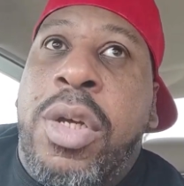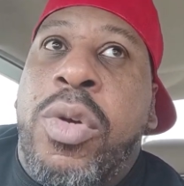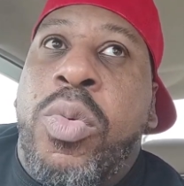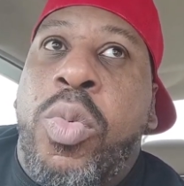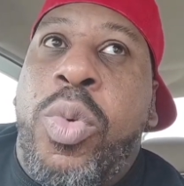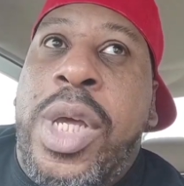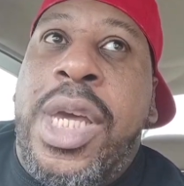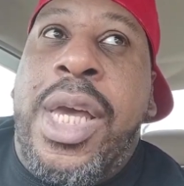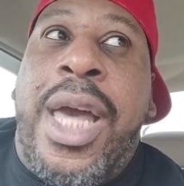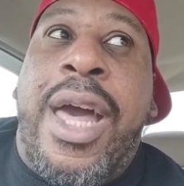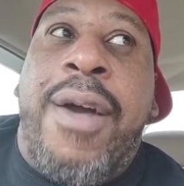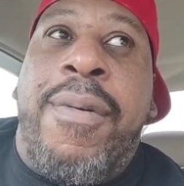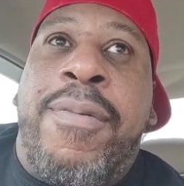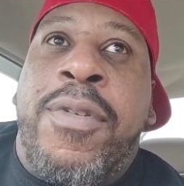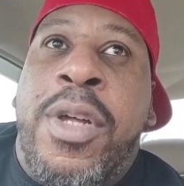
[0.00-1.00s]
We
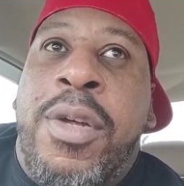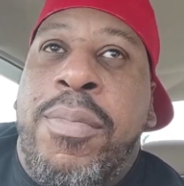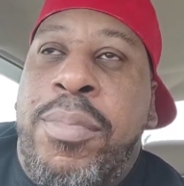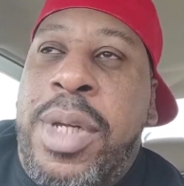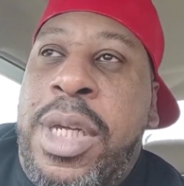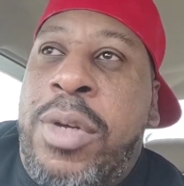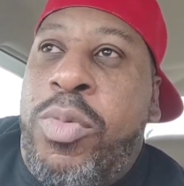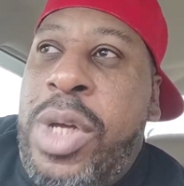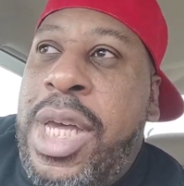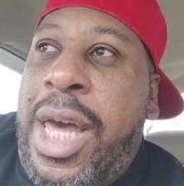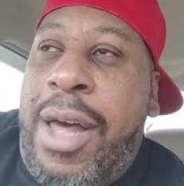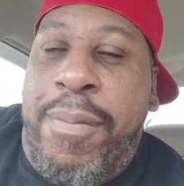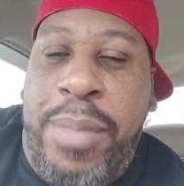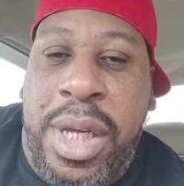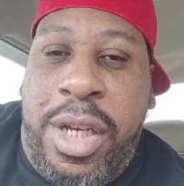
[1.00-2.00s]
have be, we
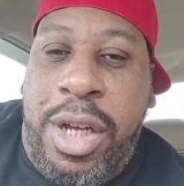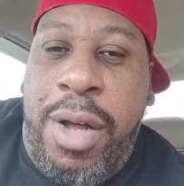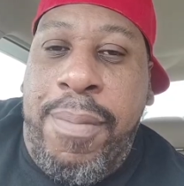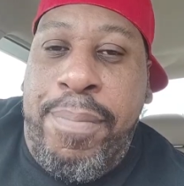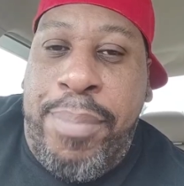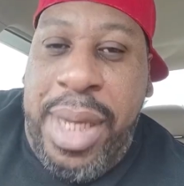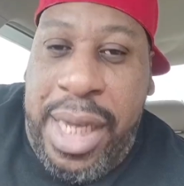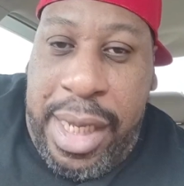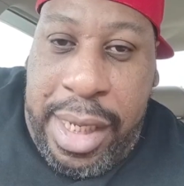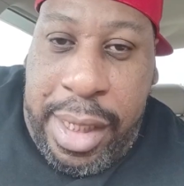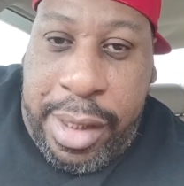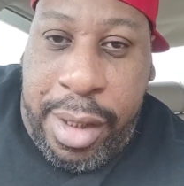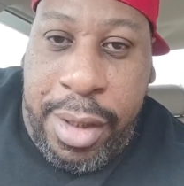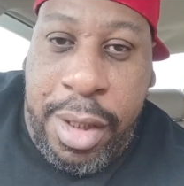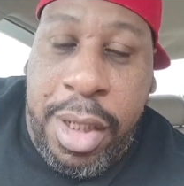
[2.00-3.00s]
have become
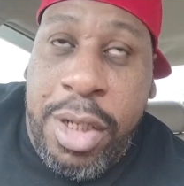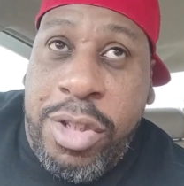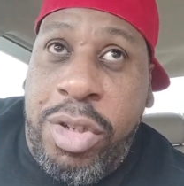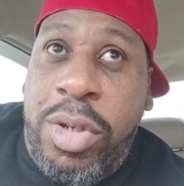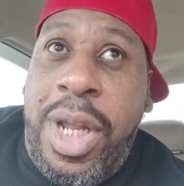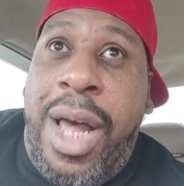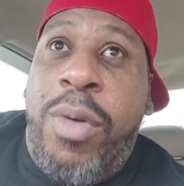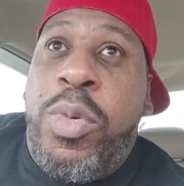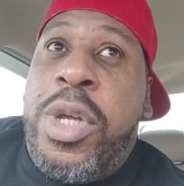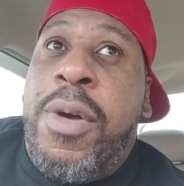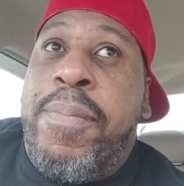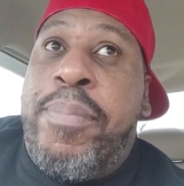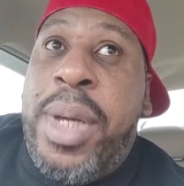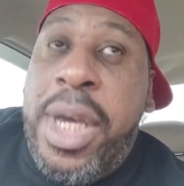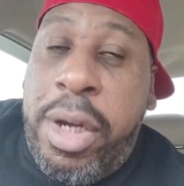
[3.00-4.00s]
big. So now we are
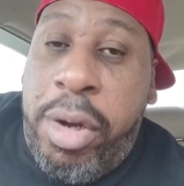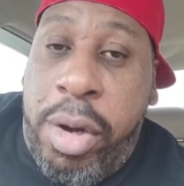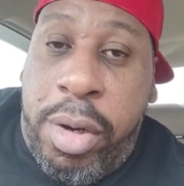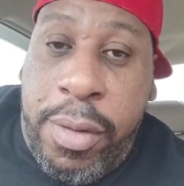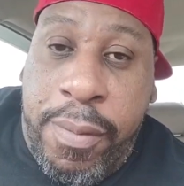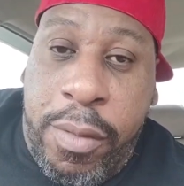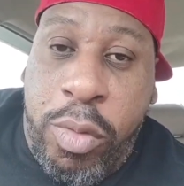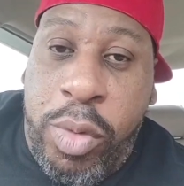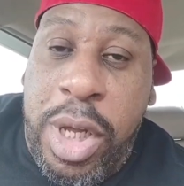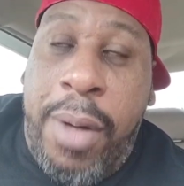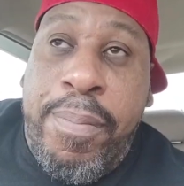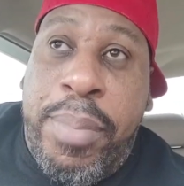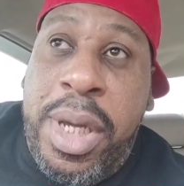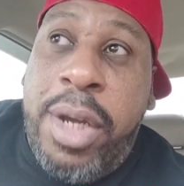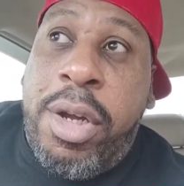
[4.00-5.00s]
bigger. We are
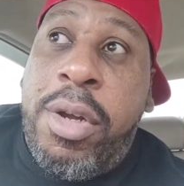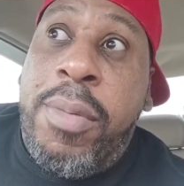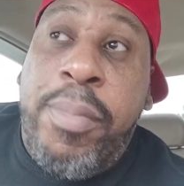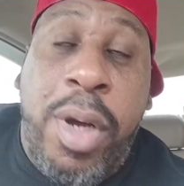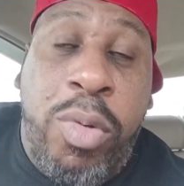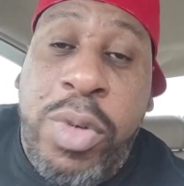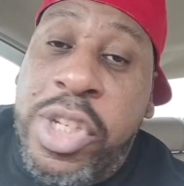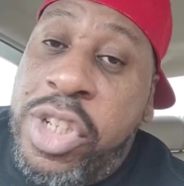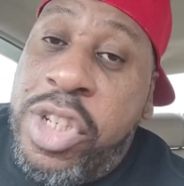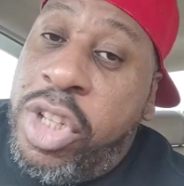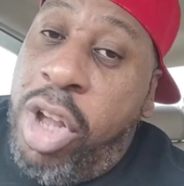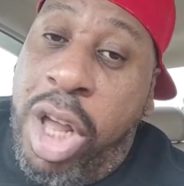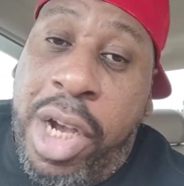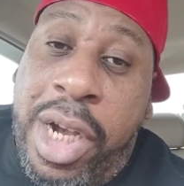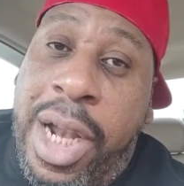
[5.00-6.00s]
bigger, but we
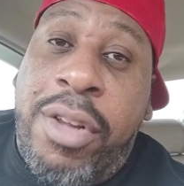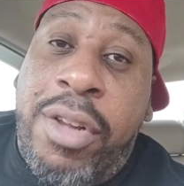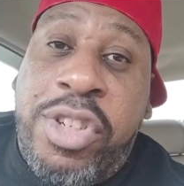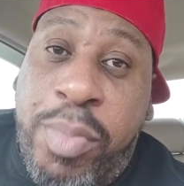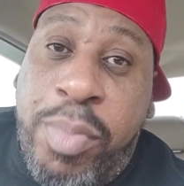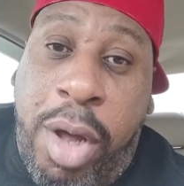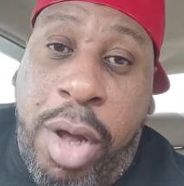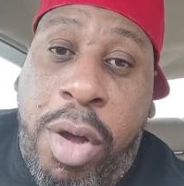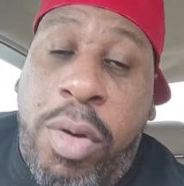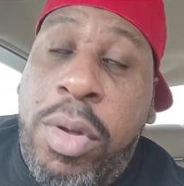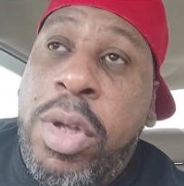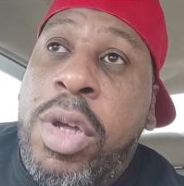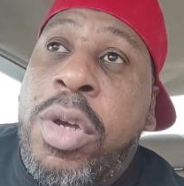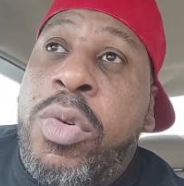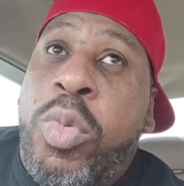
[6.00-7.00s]
started out small.
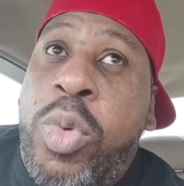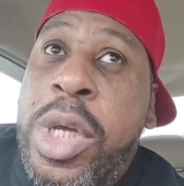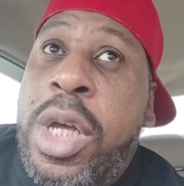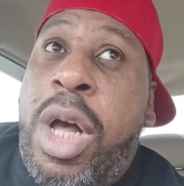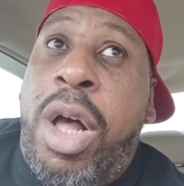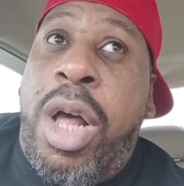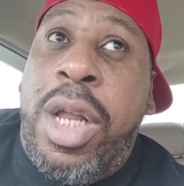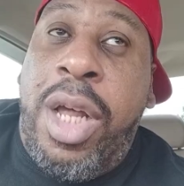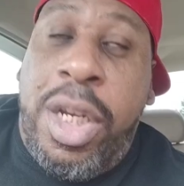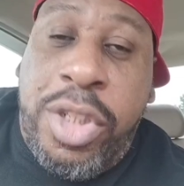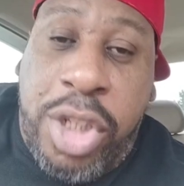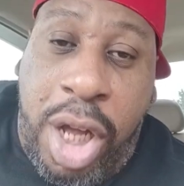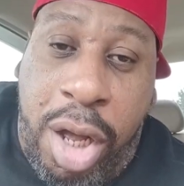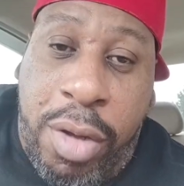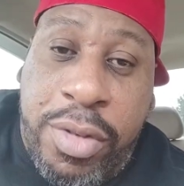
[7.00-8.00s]
We are
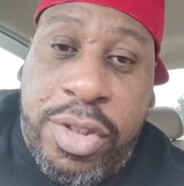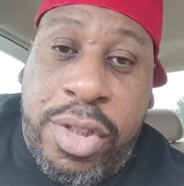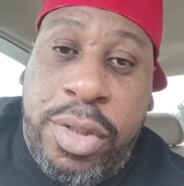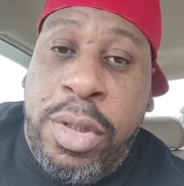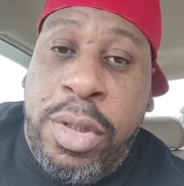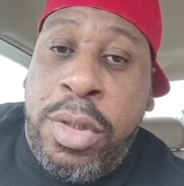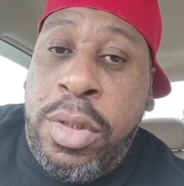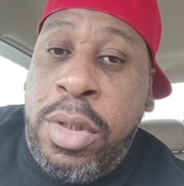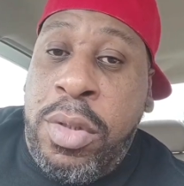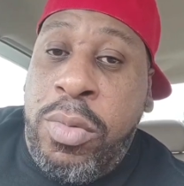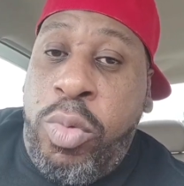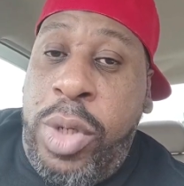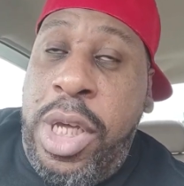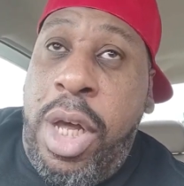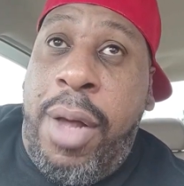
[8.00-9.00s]
adults.
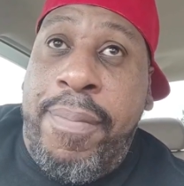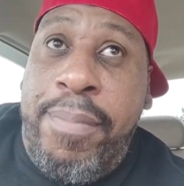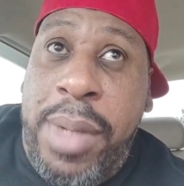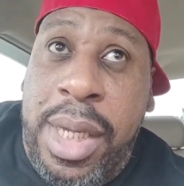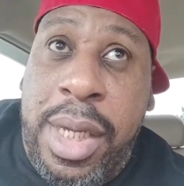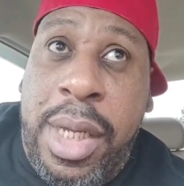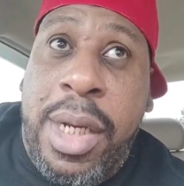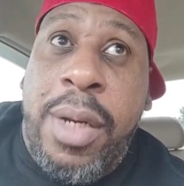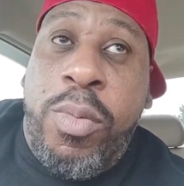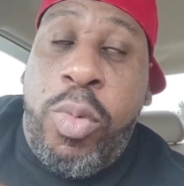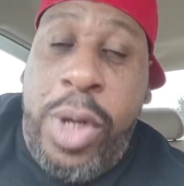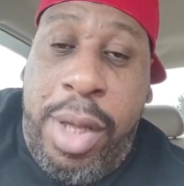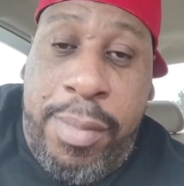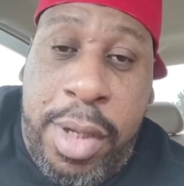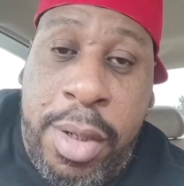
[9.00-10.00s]
We are men and
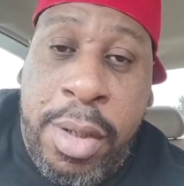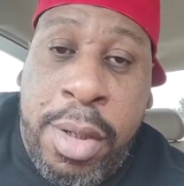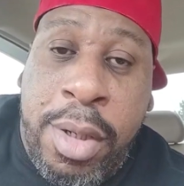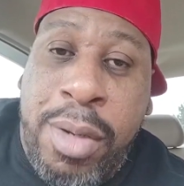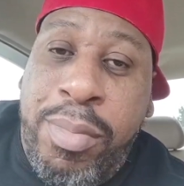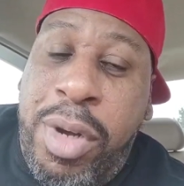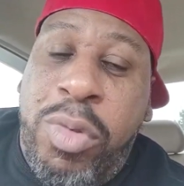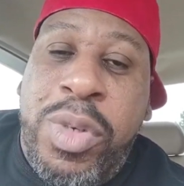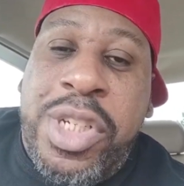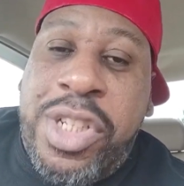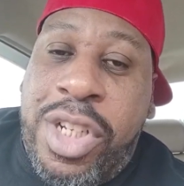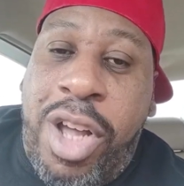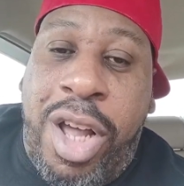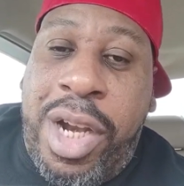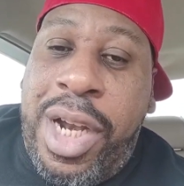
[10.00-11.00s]
women, but we
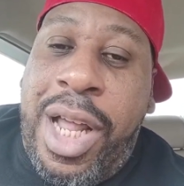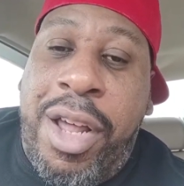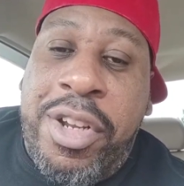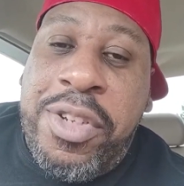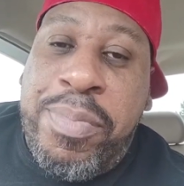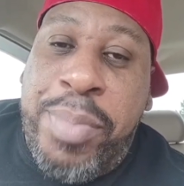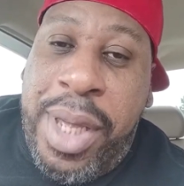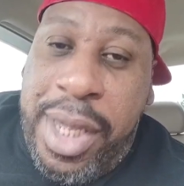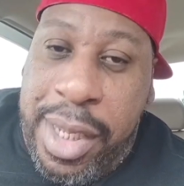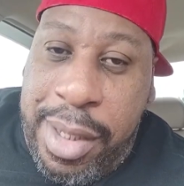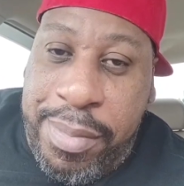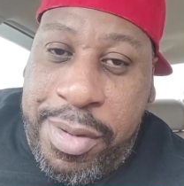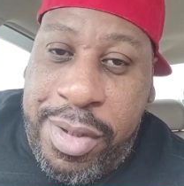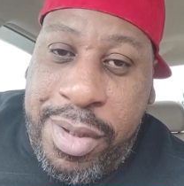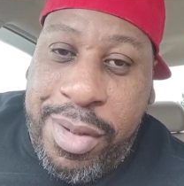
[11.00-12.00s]
started out as
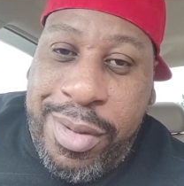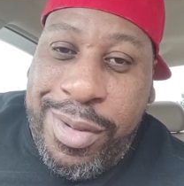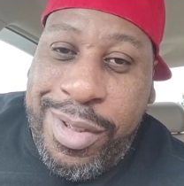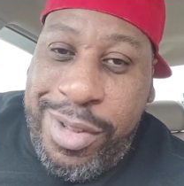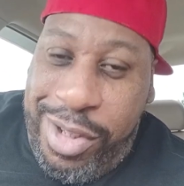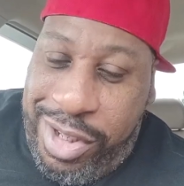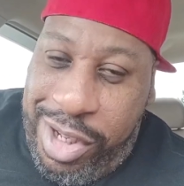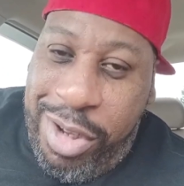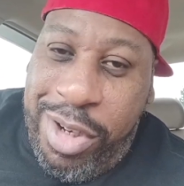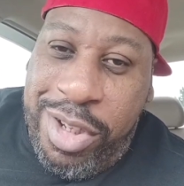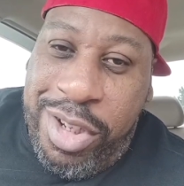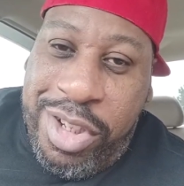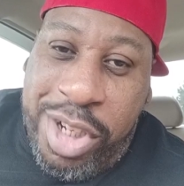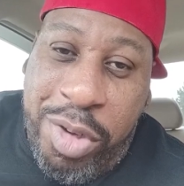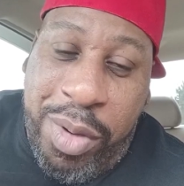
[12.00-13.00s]
babes. You see,
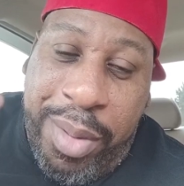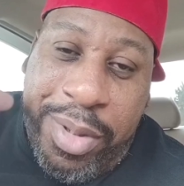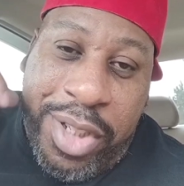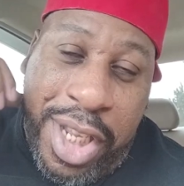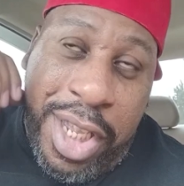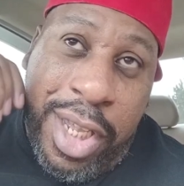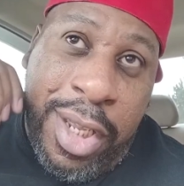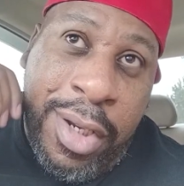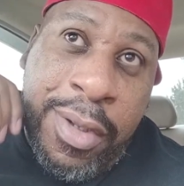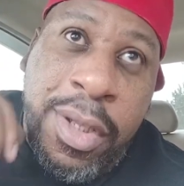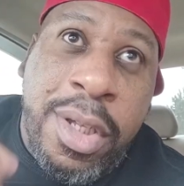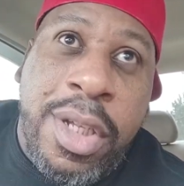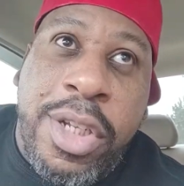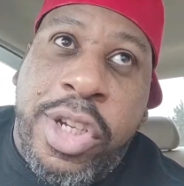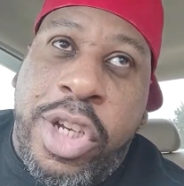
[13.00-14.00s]
you see what I'm saying?
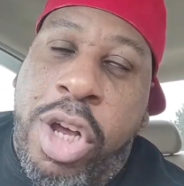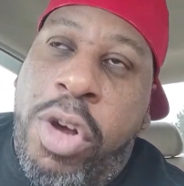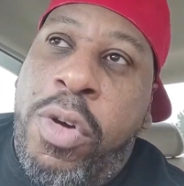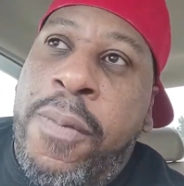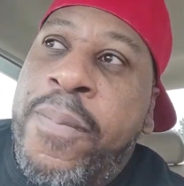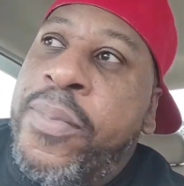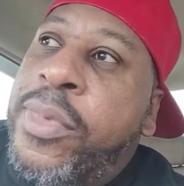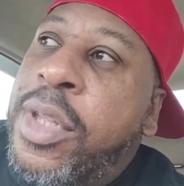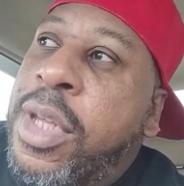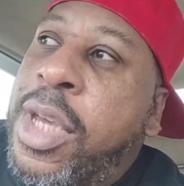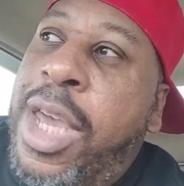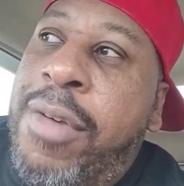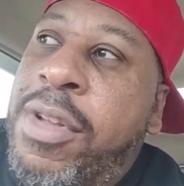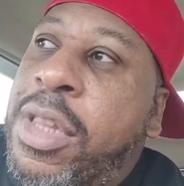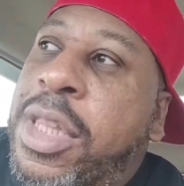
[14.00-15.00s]
So
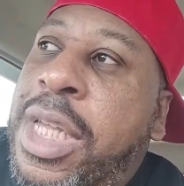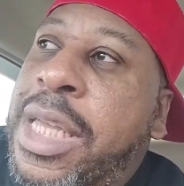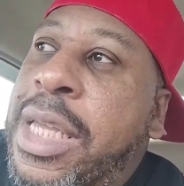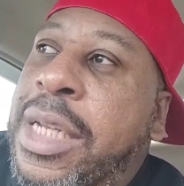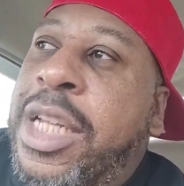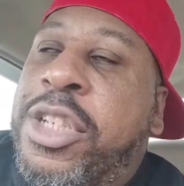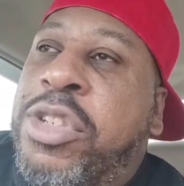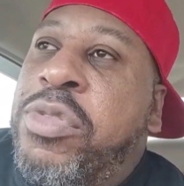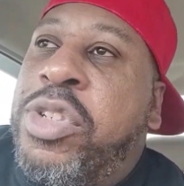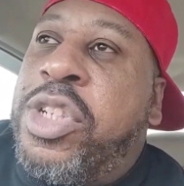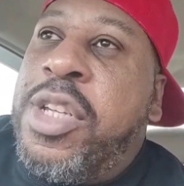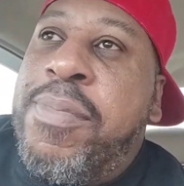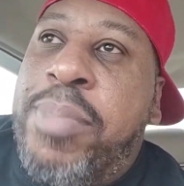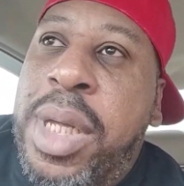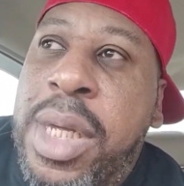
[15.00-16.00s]
everything that you
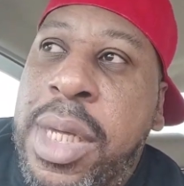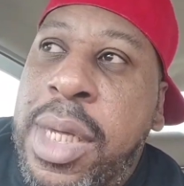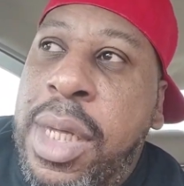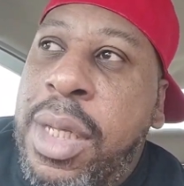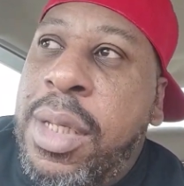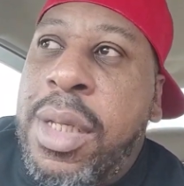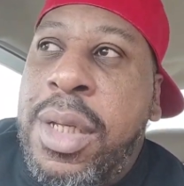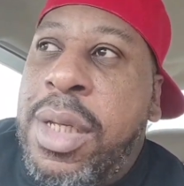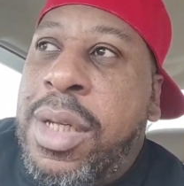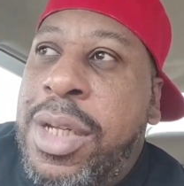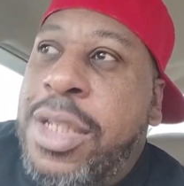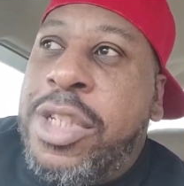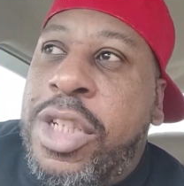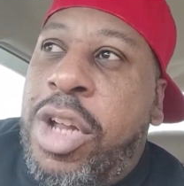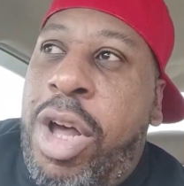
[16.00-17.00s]
see big,
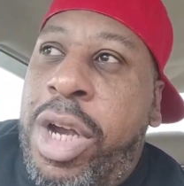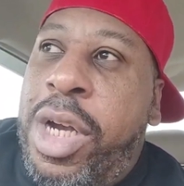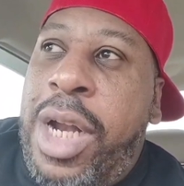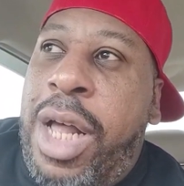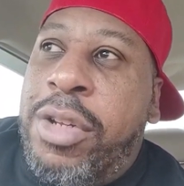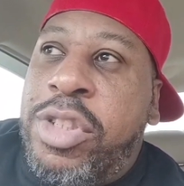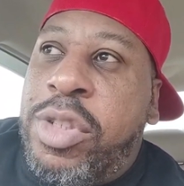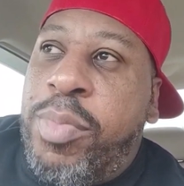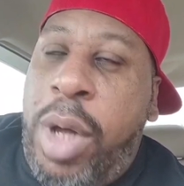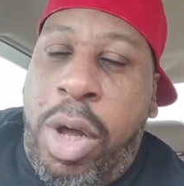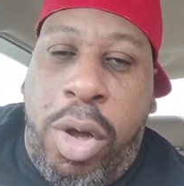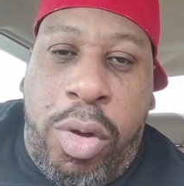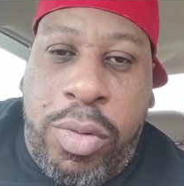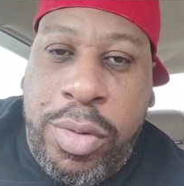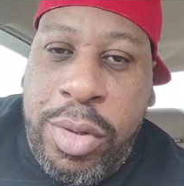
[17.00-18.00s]
it started out
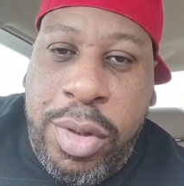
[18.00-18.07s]
small.